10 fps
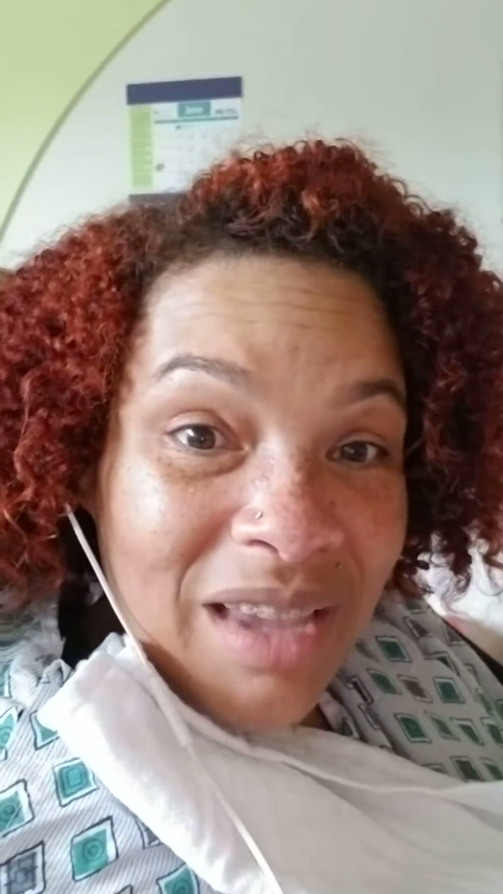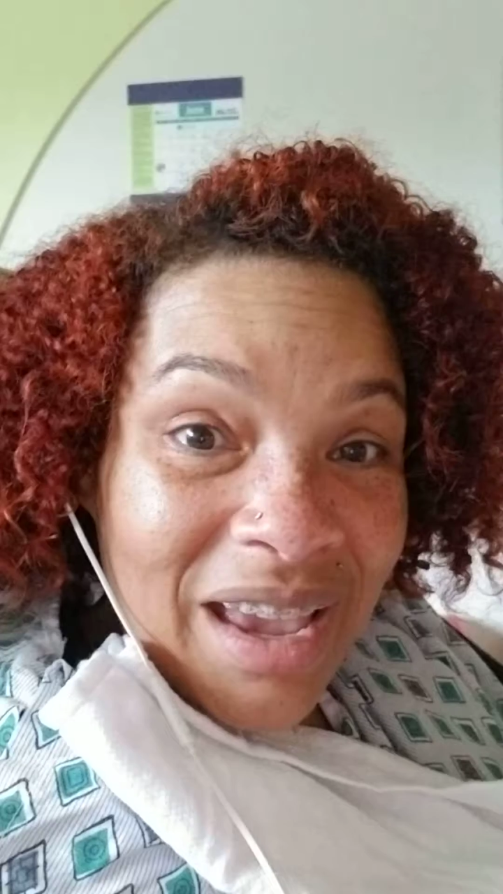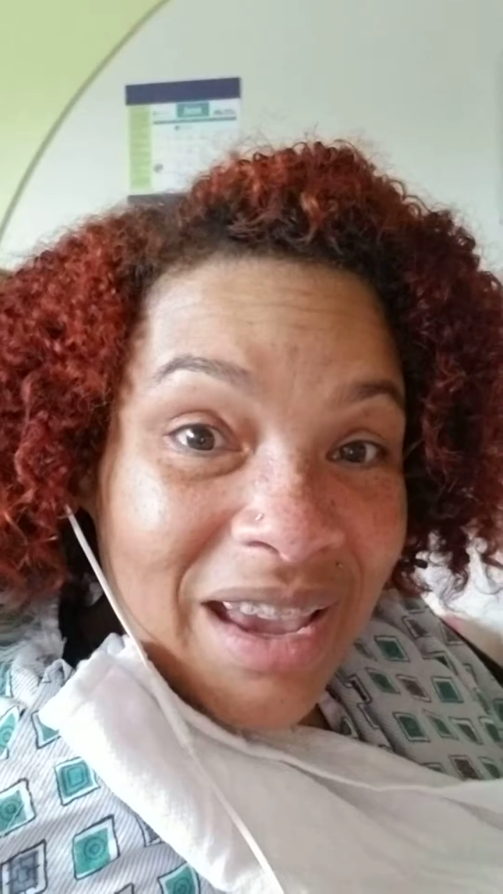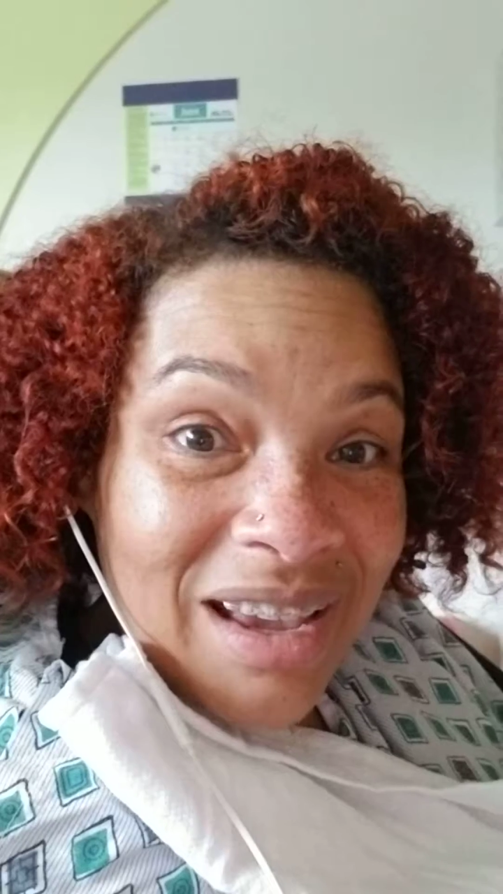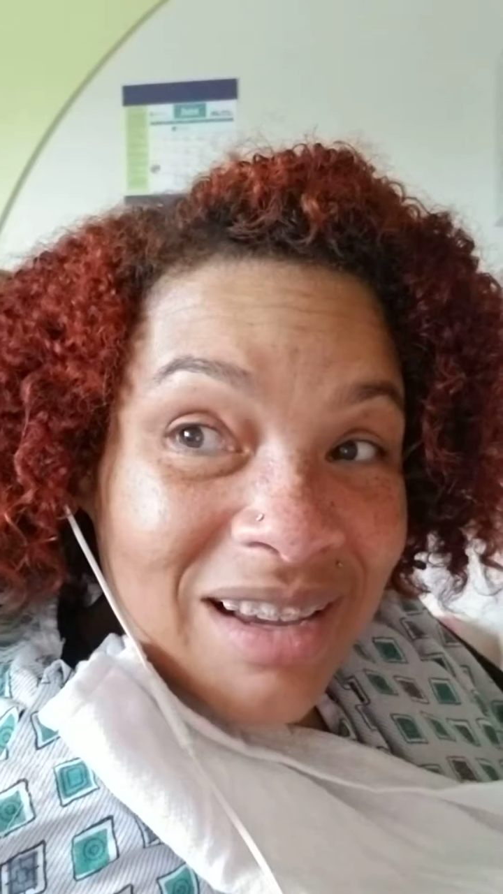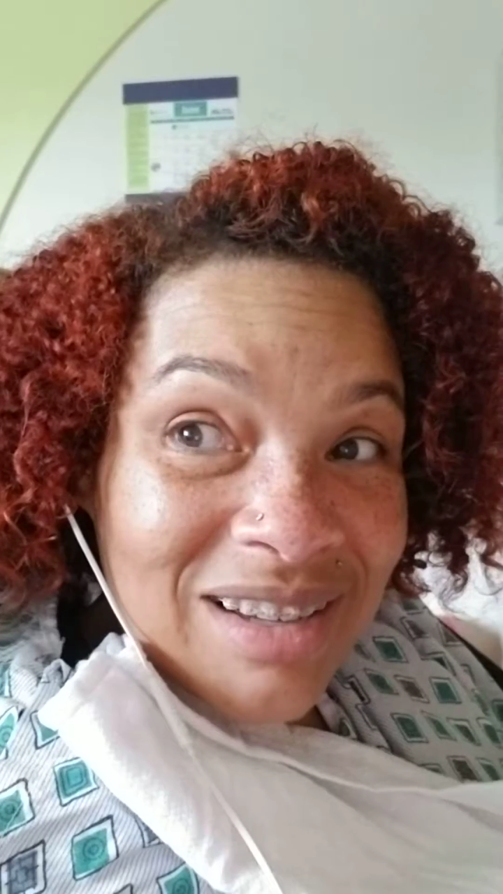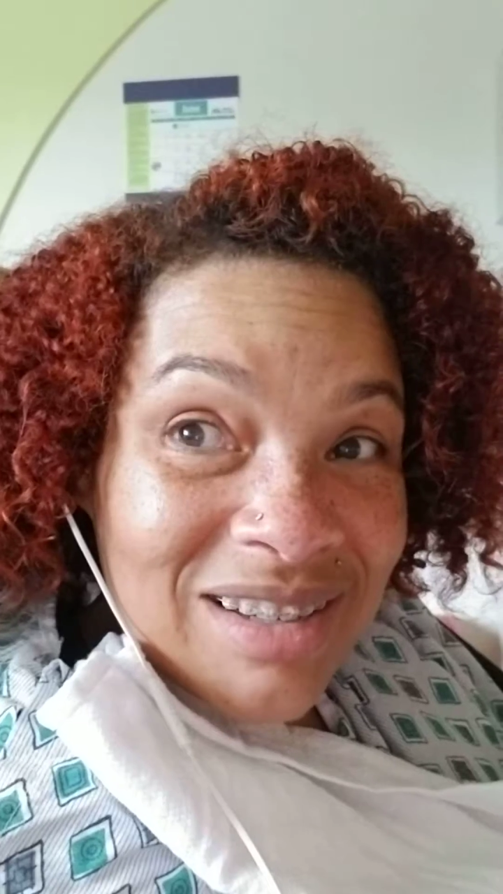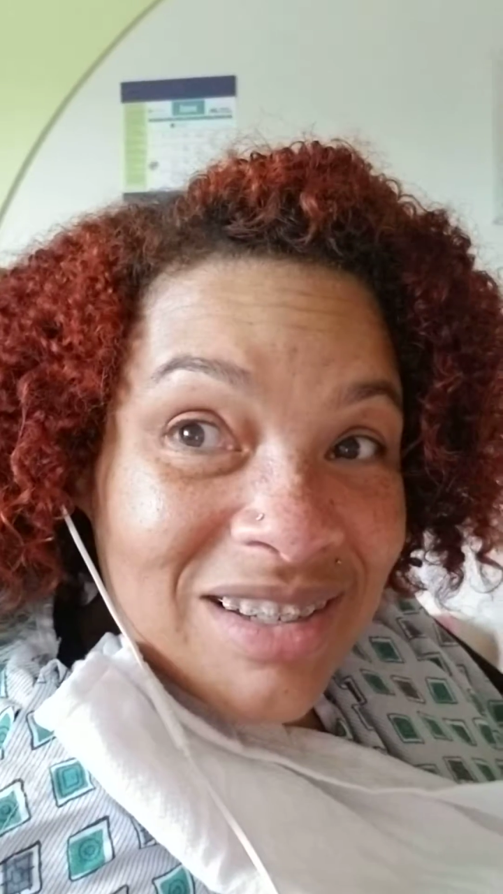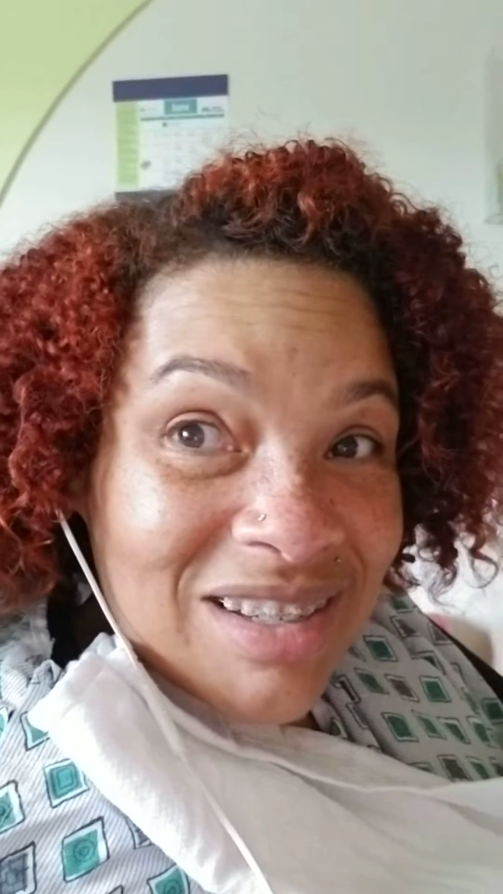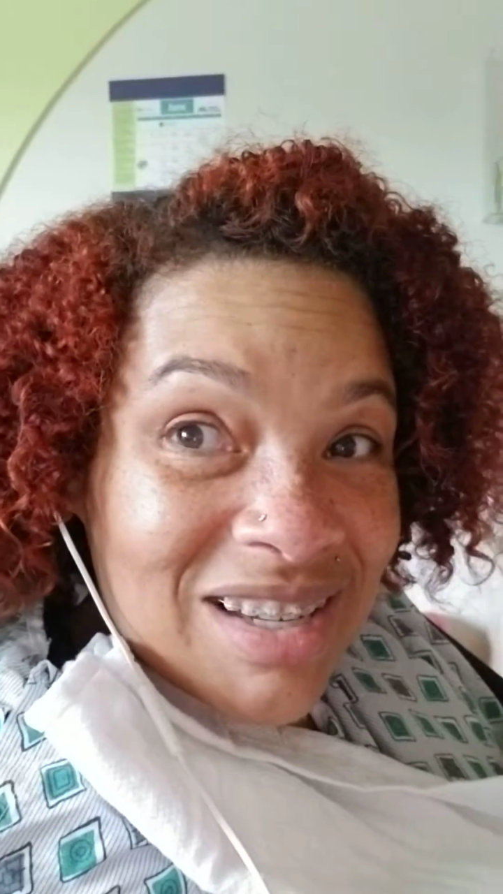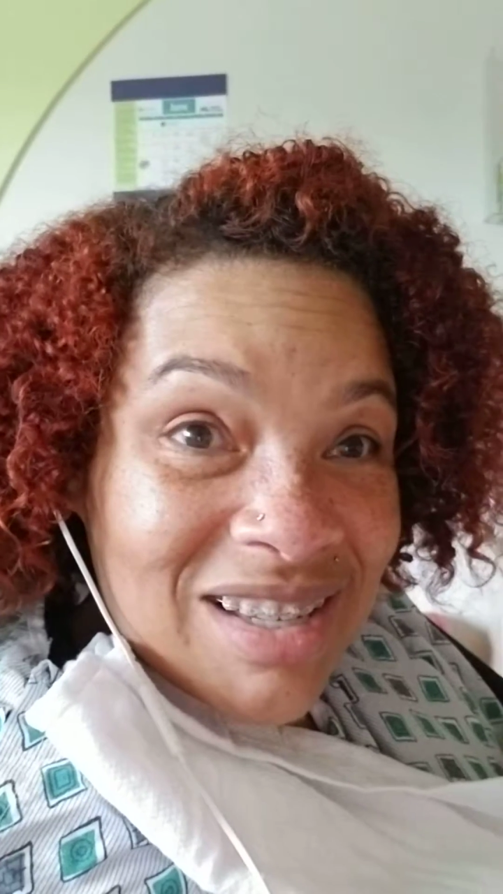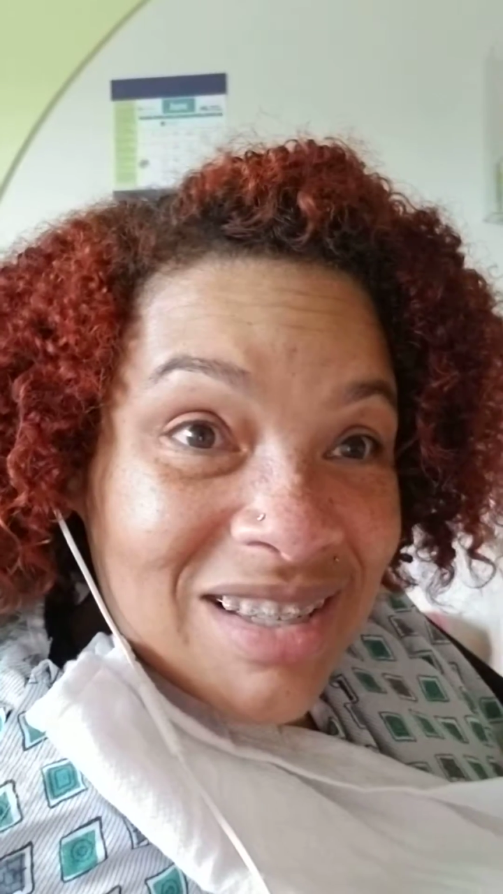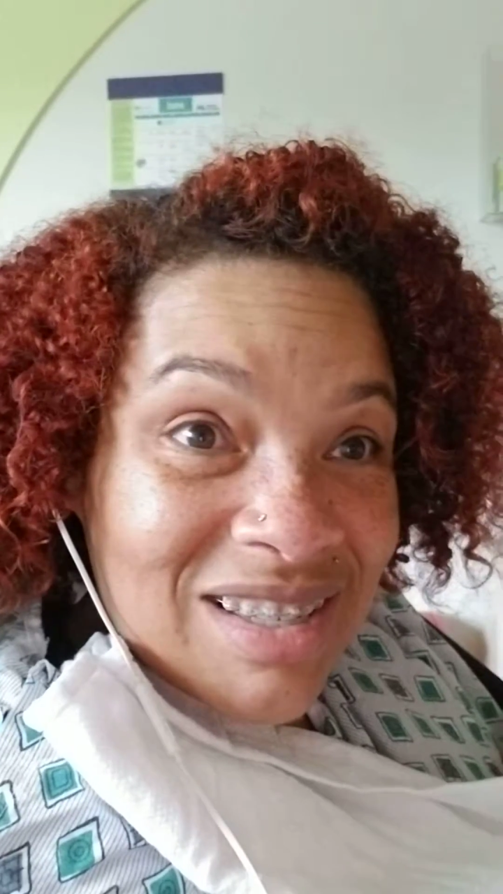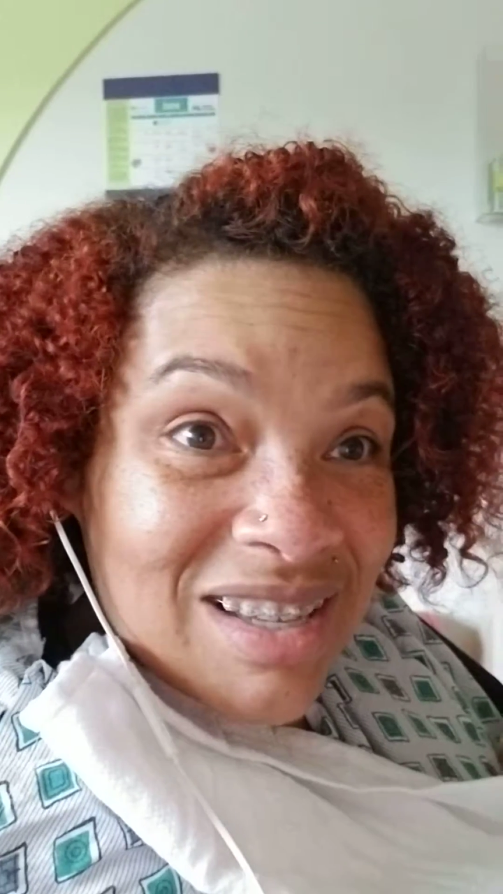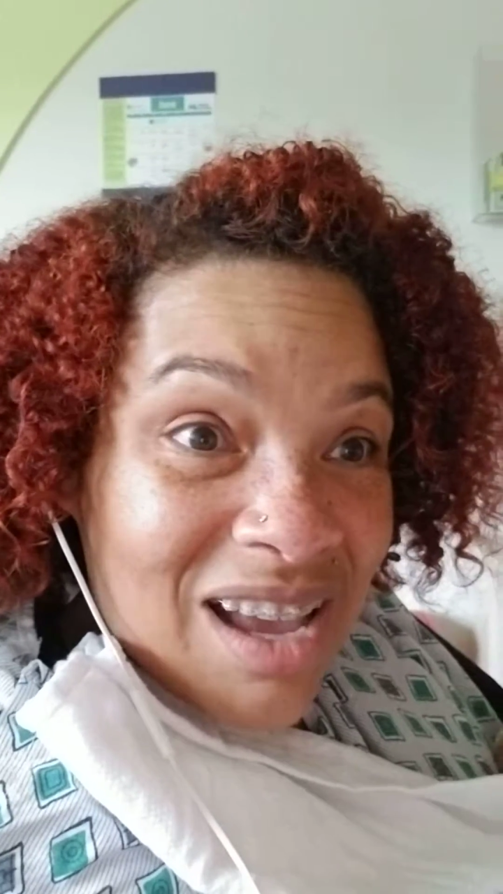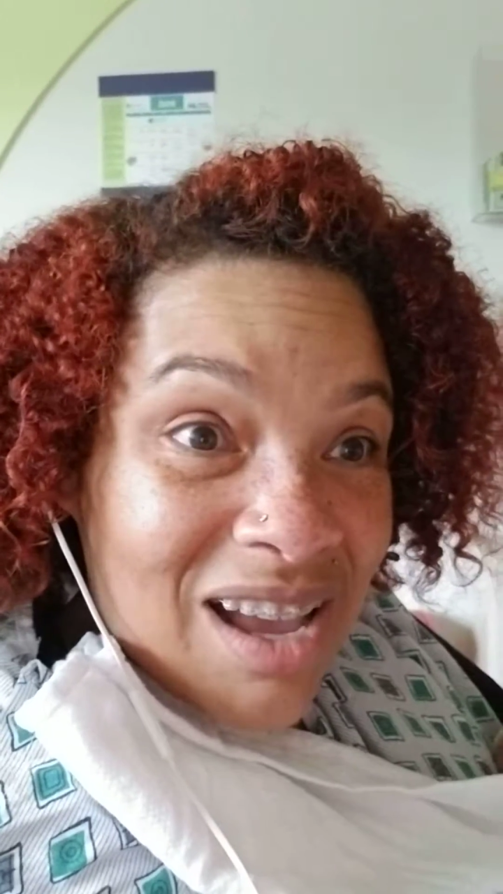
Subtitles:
and she's